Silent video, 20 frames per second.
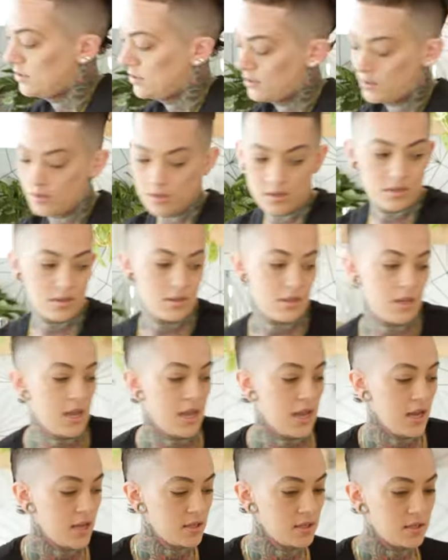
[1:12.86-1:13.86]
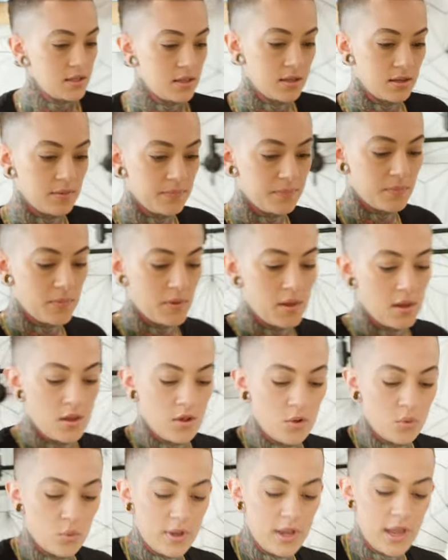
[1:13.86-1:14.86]
Okay, we have our scoops.
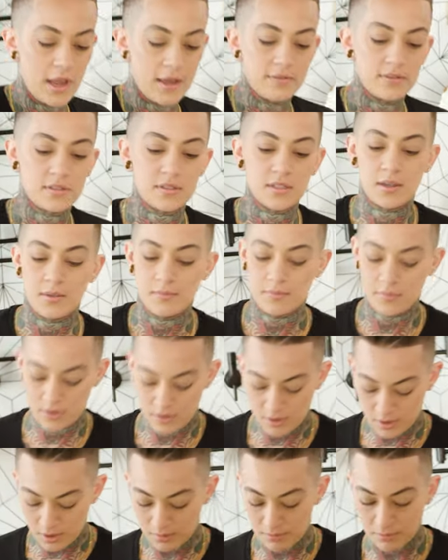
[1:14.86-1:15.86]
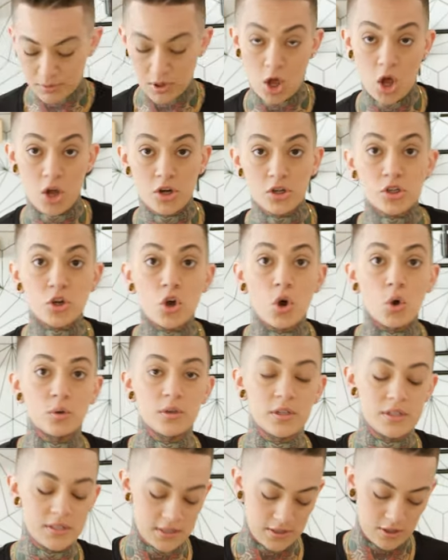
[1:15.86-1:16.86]
We have some blonde
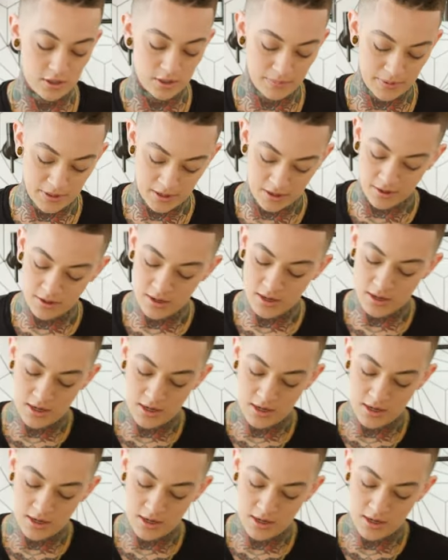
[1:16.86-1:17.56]
cola syrup here.